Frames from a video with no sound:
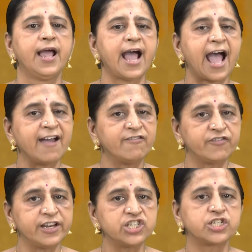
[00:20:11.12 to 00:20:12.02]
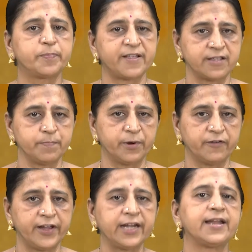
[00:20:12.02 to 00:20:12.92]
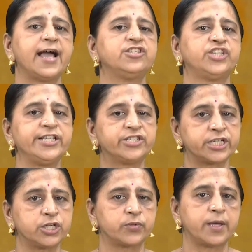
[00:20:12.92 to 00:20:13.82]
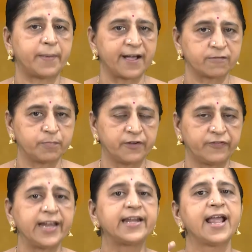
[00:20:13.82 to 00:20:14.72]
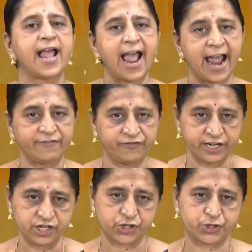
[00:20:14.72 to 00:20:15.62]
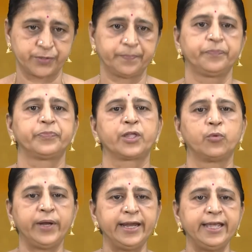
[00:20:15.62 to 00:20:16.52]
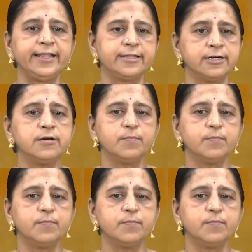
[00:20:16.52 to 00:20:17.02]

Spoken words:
Have finished, present perfect. I change it into the past perfect, had finished reading the